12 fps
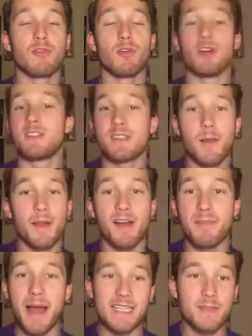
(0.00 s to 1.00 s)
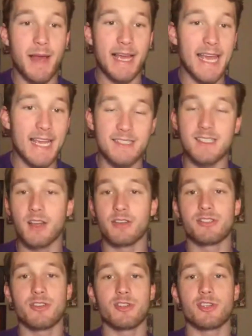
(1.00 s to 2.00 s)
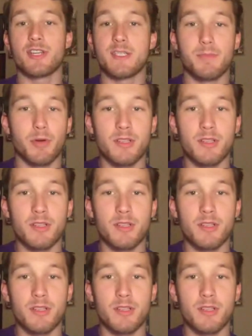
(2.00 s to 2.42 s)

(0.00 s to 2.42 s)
Royce is coming off back-to-back ACL surgeries.